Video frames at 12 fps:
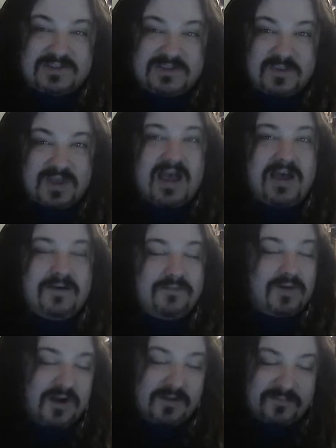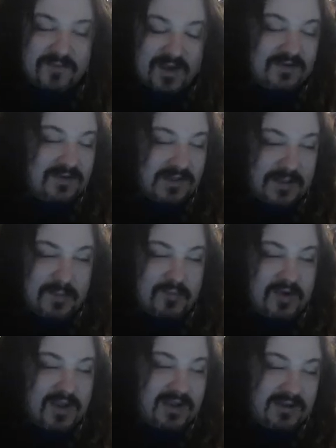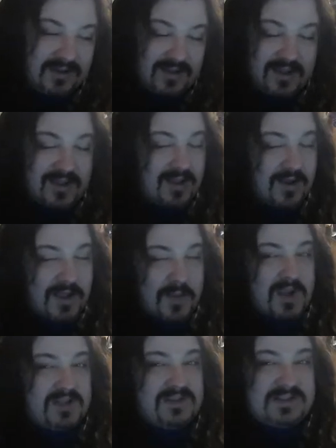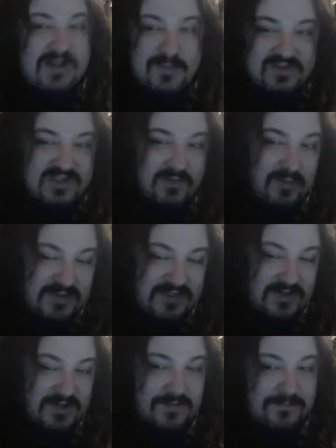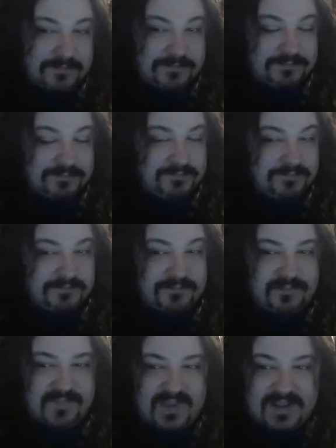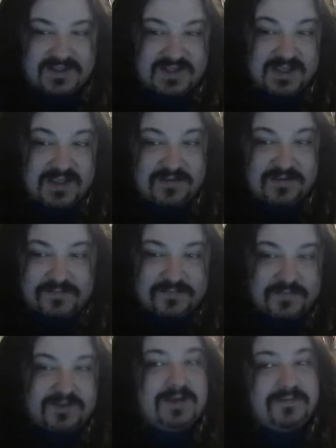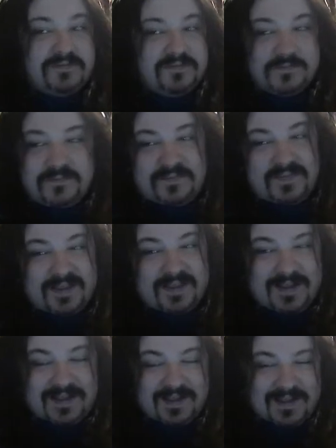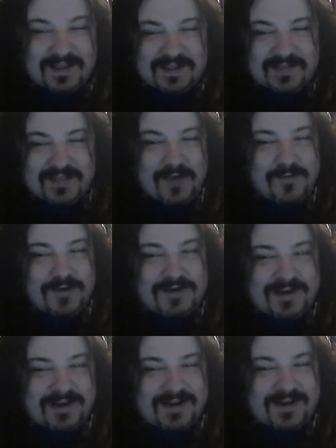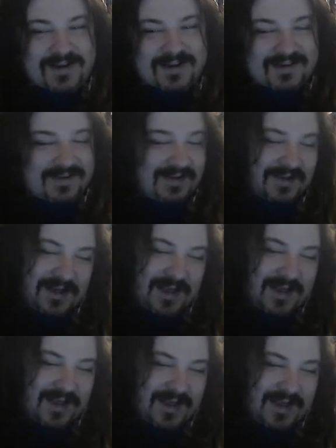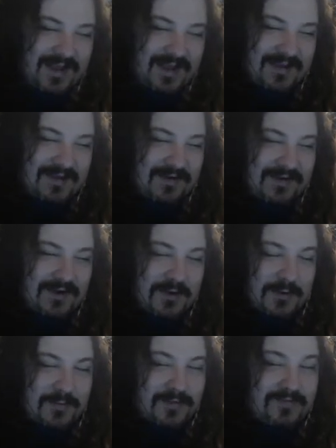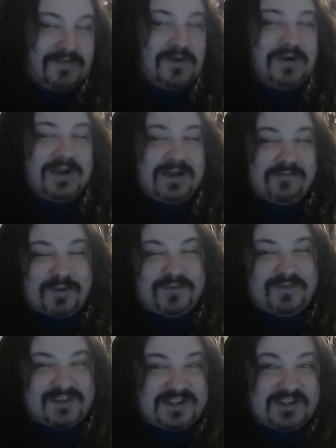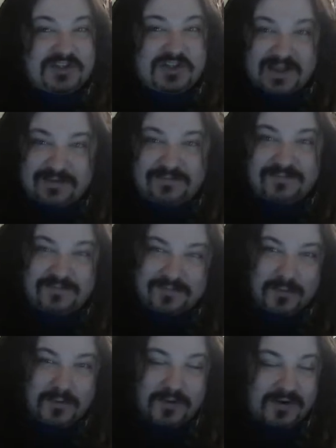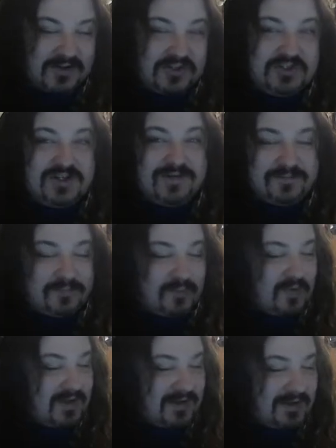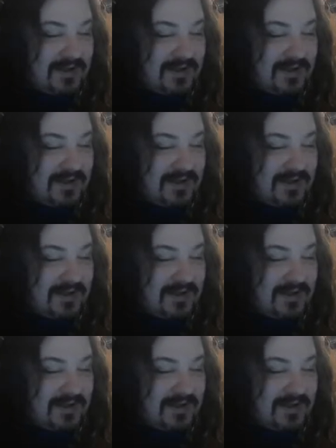so we have our final limit break, and we got the W summon materia. Say GIF? GIF. That one, I know it would infuriate everyone if I said Jife or GIF, but